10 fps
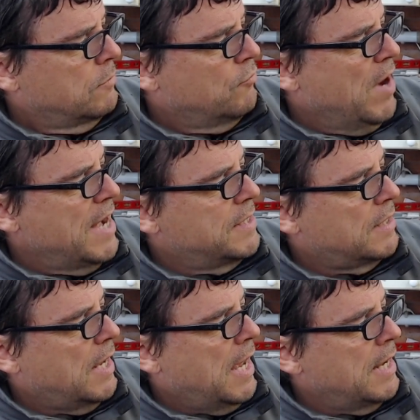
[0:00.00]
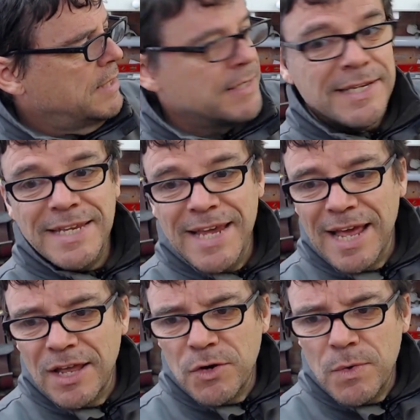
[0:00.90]
Red and
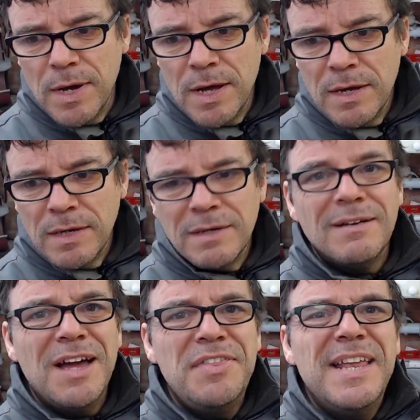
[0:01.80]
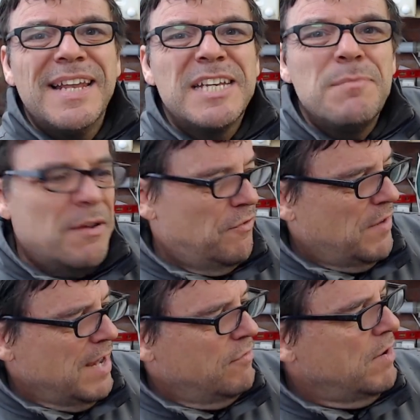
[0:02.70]
yellow. I think that's my
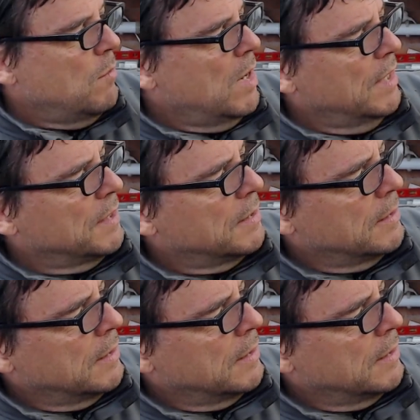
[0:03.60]
favourite one.